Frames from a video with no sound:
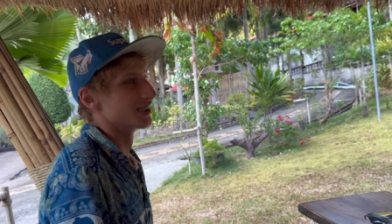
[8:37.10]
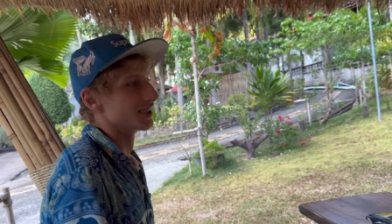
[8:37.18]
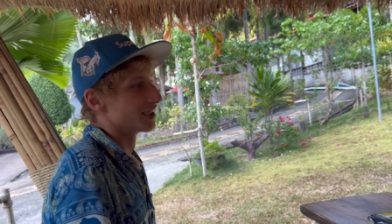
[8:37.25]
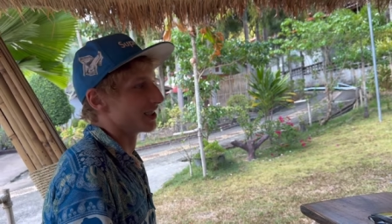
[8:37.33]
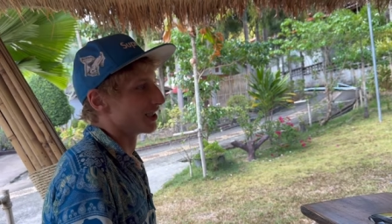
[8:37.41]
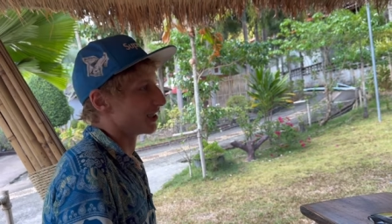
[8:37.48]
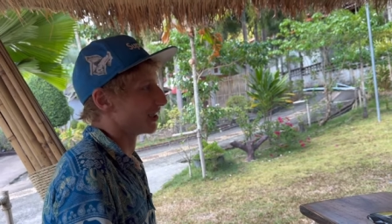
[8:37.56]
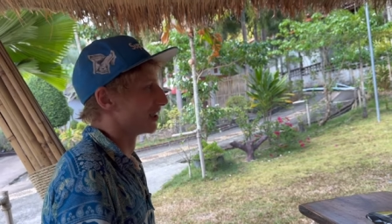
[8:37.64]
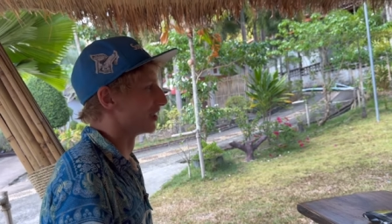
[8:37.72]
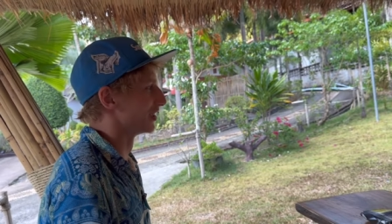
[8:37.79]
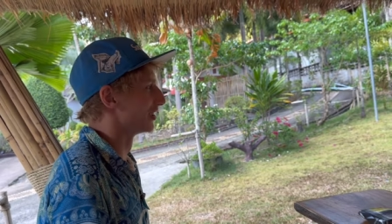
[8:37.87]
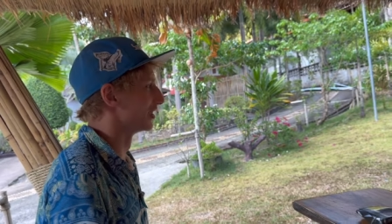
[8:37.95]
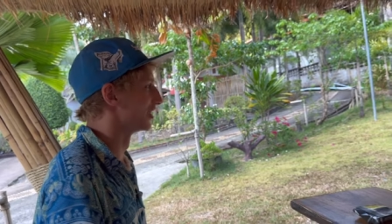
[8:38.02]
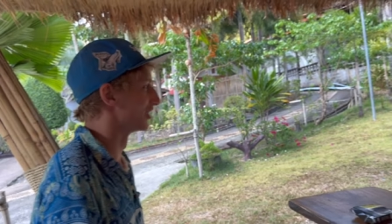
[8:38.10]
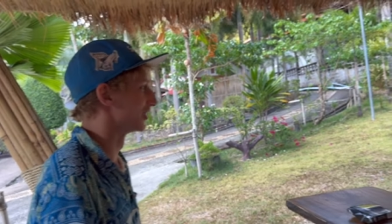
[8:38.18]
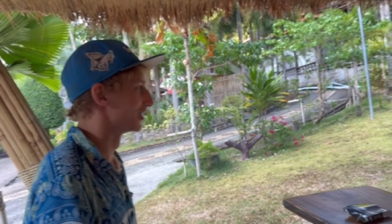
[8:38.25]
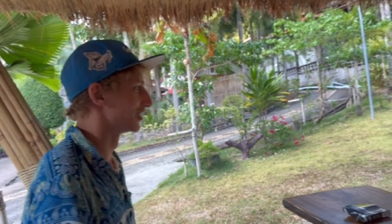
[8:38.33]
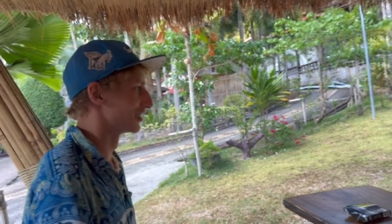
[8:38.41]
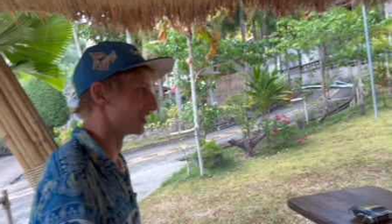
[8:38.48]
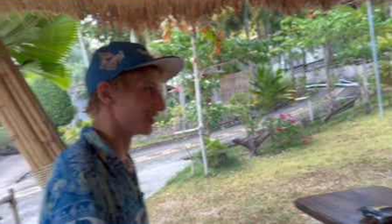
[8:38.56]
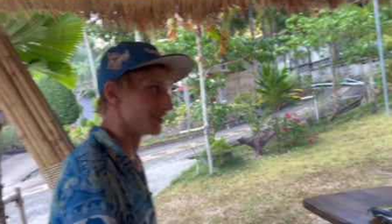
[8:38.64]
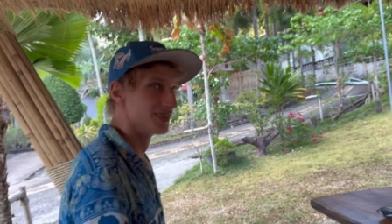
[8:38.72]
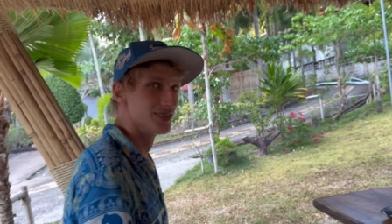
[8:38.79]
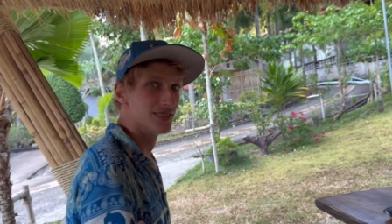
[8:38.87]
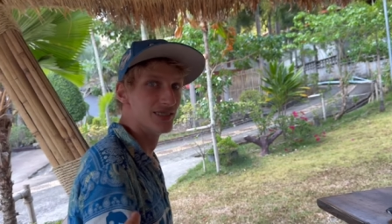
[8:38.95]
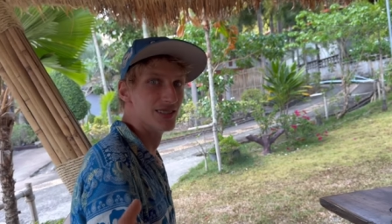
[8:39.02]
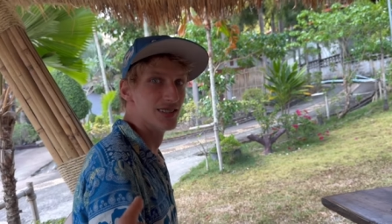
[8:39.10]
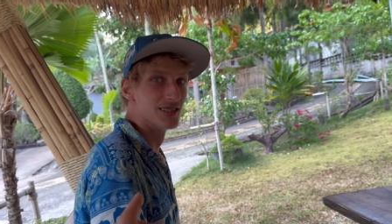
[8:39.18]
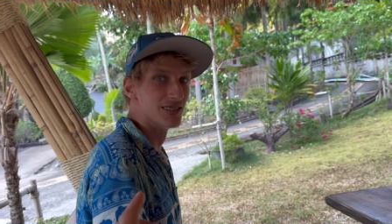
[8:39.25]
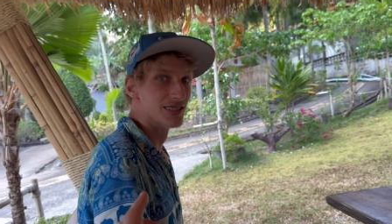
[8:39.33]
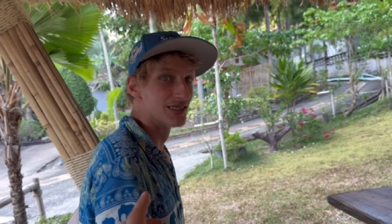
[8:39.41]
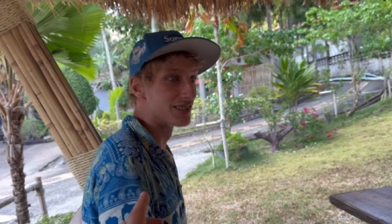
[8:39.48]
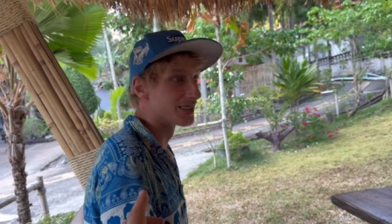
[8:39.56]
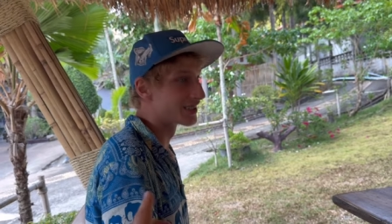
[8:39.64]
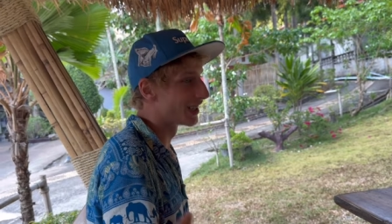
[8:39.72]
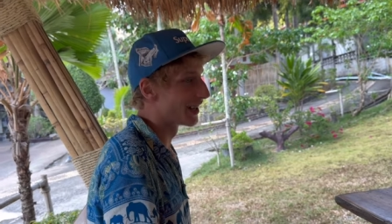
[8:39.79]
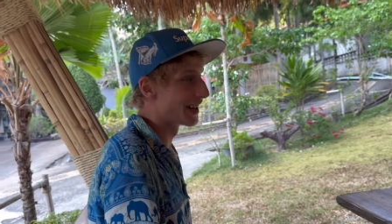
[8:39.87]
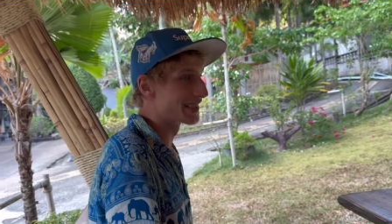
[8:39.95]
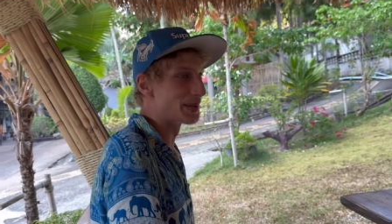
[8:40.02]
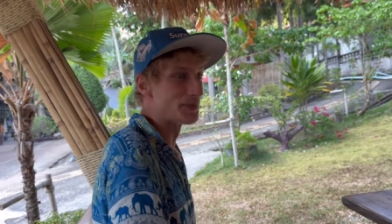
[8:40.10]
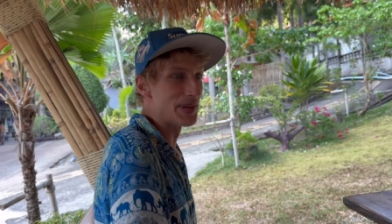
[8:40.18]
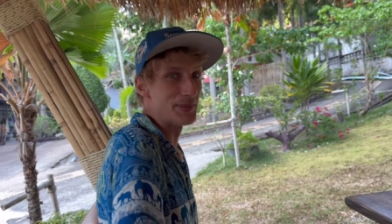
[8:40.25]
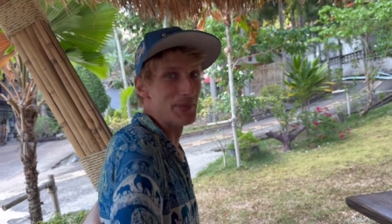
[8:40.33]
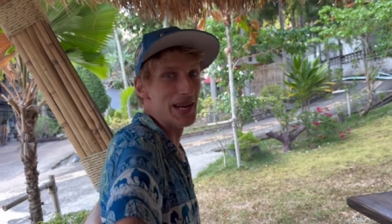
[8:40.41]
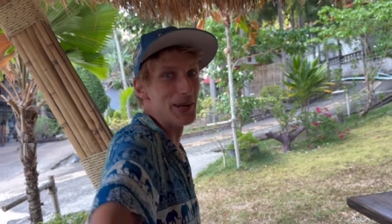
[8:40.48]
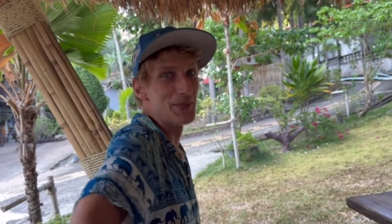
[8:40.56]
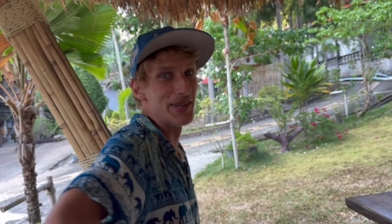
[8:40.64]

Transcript: too. Damn, and you're doing it another one tonight? Yeah, that's a big maybe.